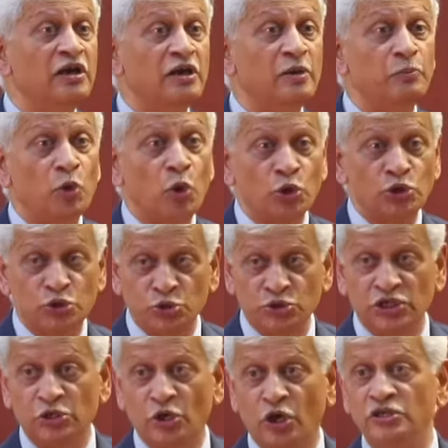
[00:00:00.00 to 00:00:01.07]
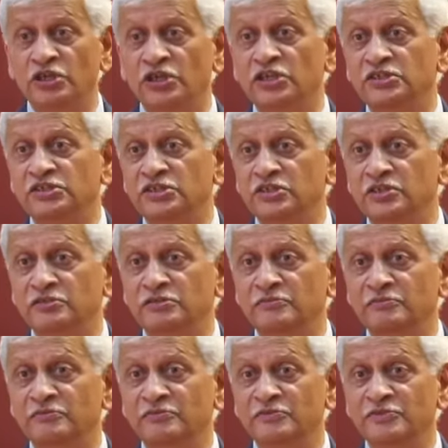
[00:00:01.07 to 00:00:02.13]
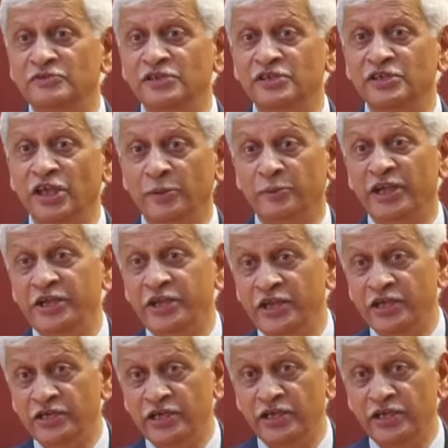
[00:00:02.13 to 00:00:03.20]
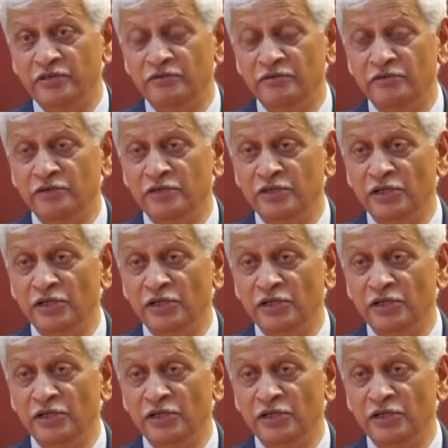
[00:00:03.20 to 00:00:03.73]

clear report to the doctor concerned immediately.